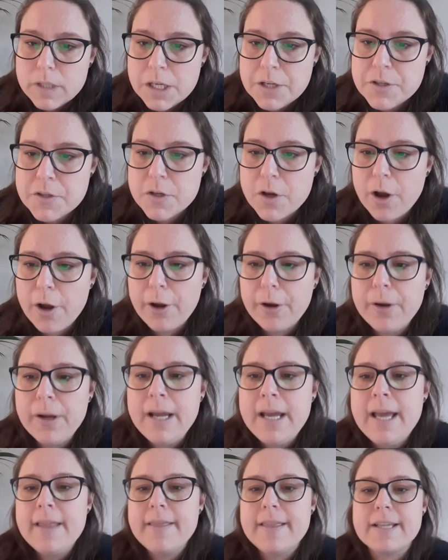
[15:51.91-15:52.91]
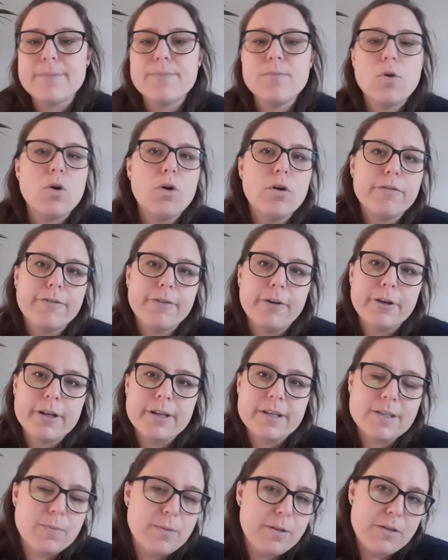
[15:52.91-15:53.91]
So there's more
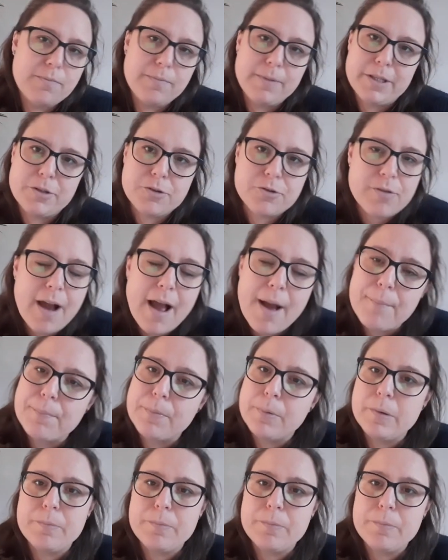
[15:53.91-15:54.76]
focus with Trump,